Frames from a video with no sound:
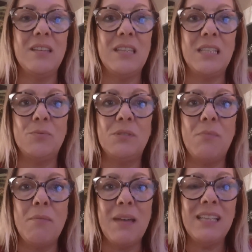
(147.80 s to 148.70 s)
this was
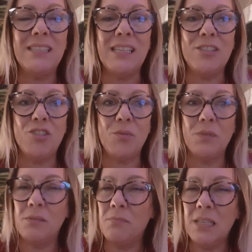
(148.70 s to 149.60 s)
my message. I
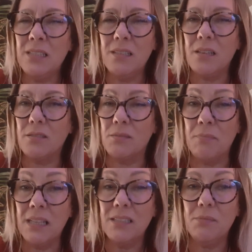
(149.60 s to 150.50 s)
was
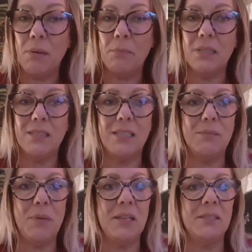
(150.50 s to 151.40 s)
meant to bump into this
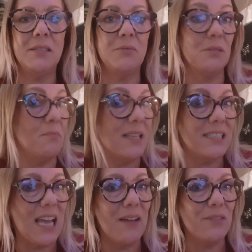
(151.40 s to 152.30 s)
person. I was meant
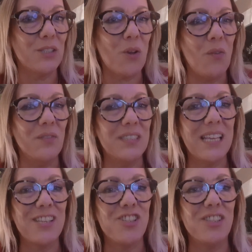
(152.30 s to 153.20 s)
to have this
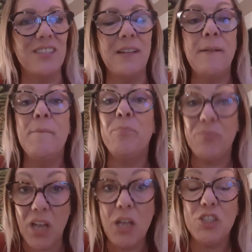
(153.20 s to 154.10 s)
conversation.
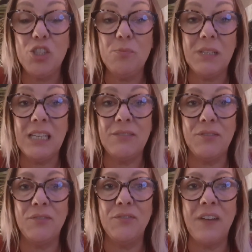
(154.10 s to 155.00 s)
I do believe
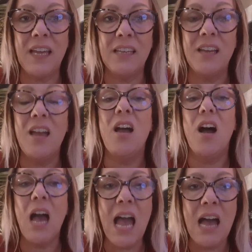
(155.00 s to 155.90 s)
in fate.
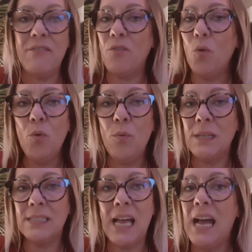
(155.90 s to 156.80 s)
I have
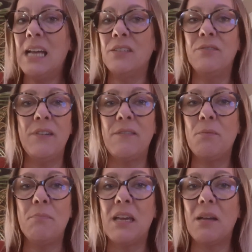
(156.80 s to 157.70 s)
always had a very
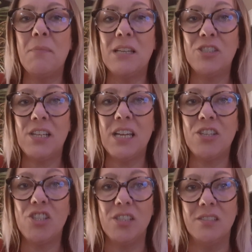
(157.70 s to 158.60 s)
big
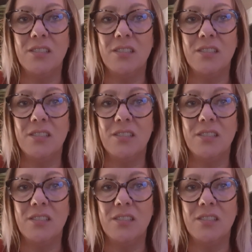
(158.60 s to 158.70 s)
imagination,